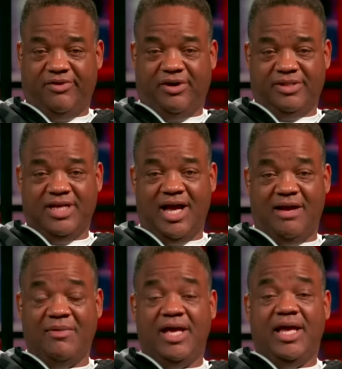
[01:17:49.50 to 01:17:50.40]
all
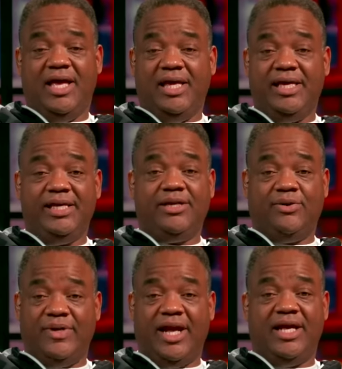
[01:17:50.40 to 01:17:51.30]
time. He
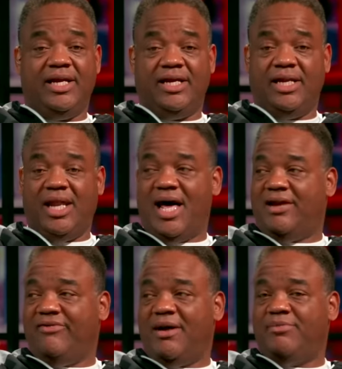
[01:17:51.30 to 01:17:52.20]
created a lot
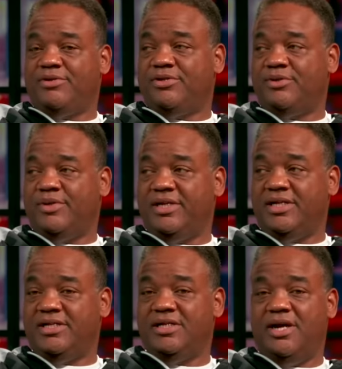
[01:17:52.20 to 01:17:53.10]
of
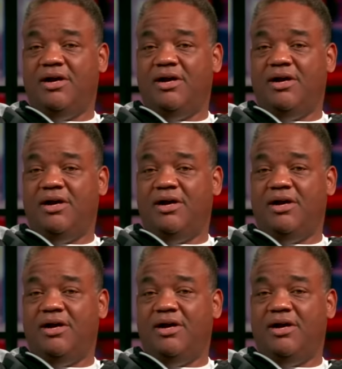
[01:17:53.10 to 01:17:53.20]
opportunities